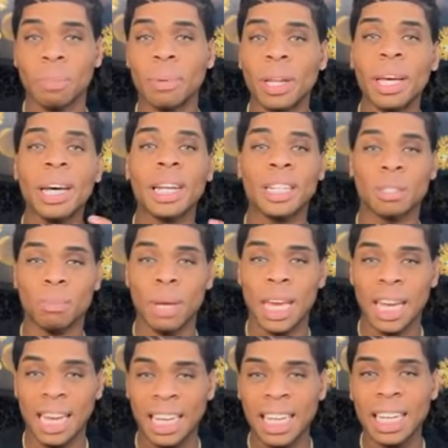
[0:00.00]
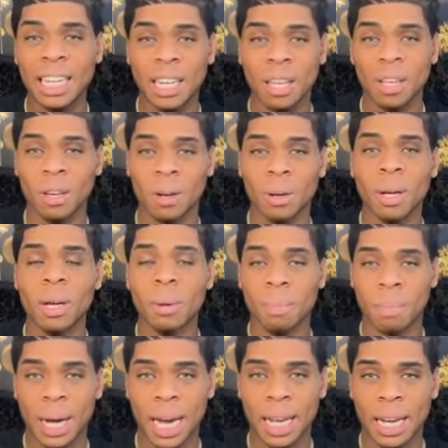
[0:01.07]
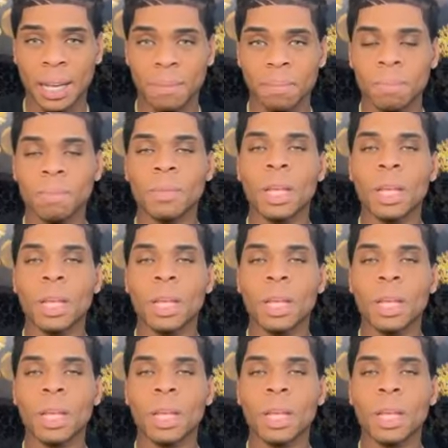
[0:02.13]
Your blood is made clean in your body.